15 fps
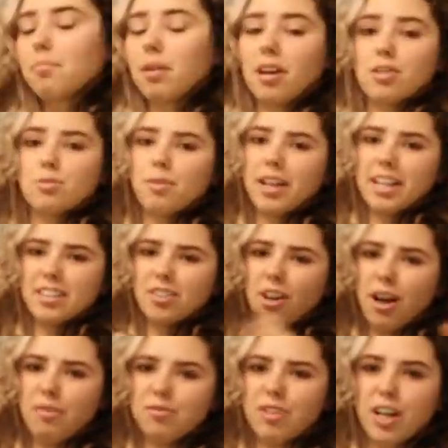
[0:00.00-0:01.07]
But I was waiting till
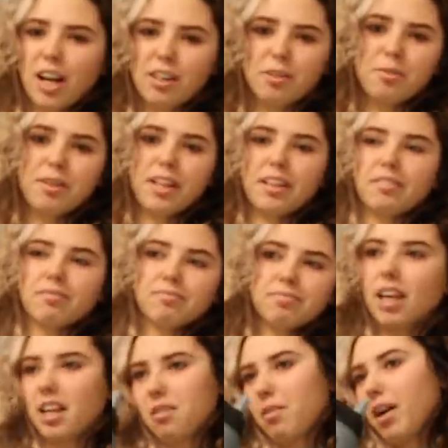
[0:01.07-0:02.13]
after Halloween.
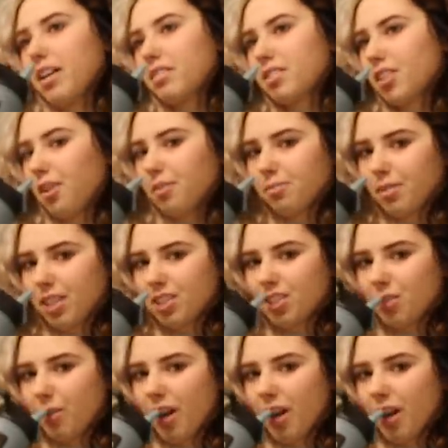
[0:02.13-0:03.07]
Anyway, so let's do